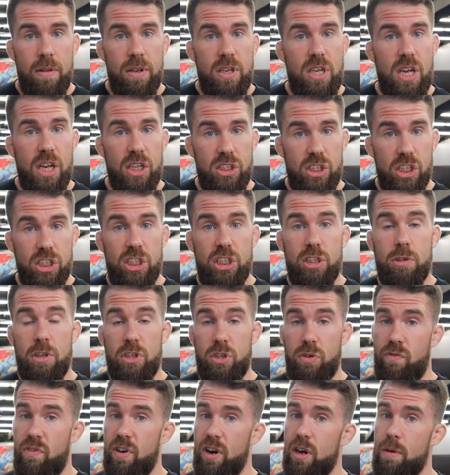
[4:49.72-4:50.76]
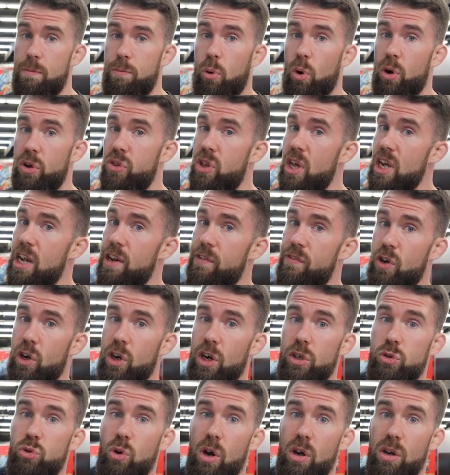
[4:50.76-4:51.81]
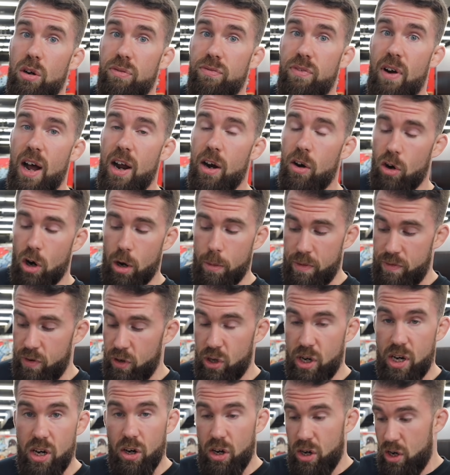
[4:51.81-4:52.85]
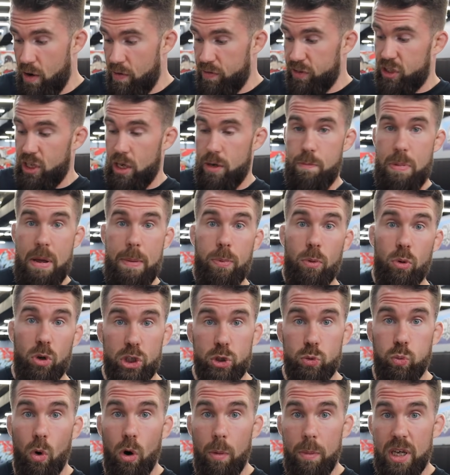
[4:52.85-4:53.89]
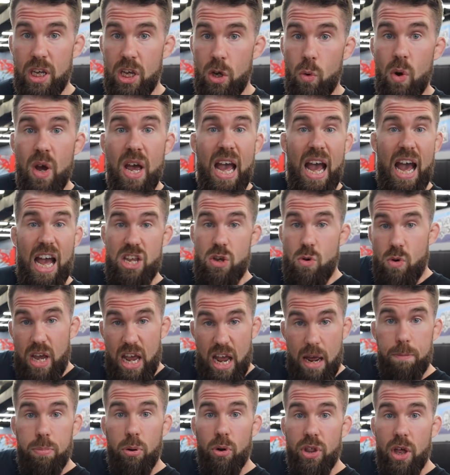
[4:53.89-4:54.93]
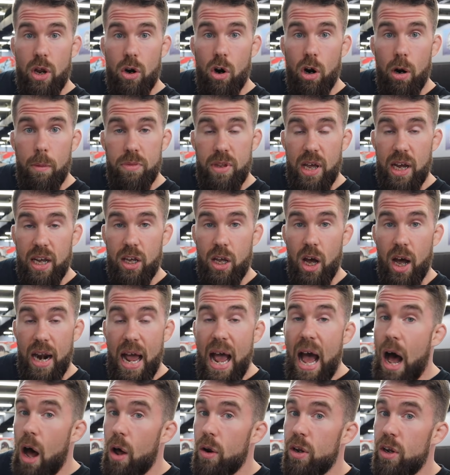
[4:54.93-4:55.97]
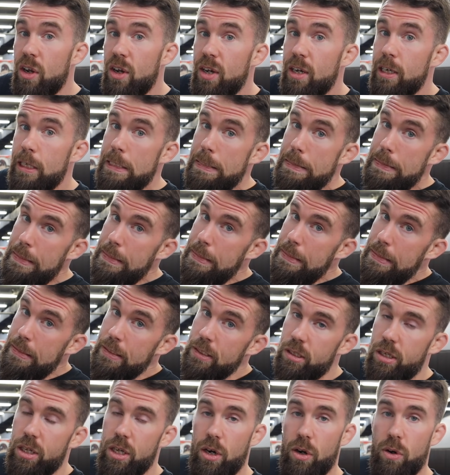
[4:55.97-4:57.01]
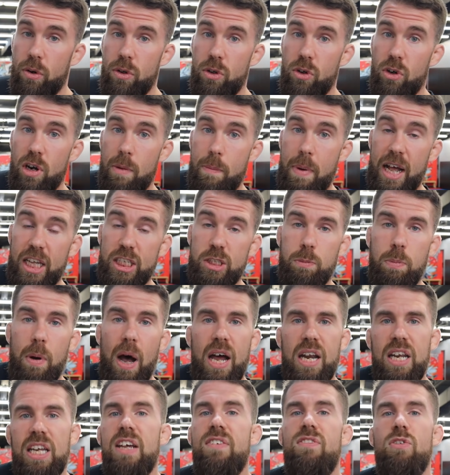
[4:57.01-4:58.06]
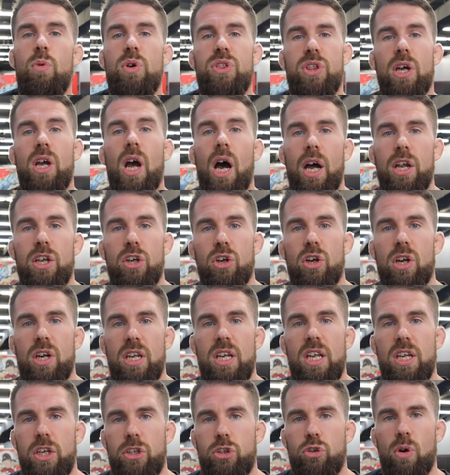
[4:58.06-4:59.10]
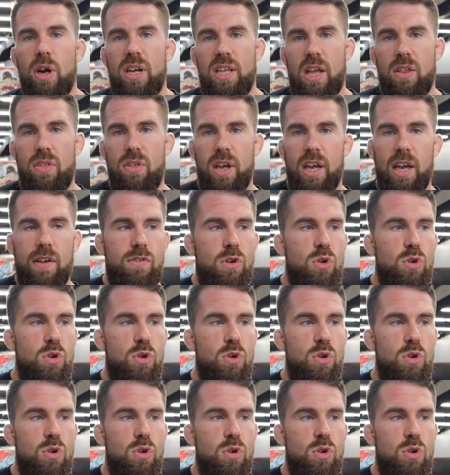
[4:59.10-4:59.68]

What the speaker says: Distance is a very important thing if you're gonna draw your firearm. If you're here and all of a sudden people are swarming you and you can't pull that gun out, you know, you're in a bad spot. And even with the gun, you're going to need to train that thing.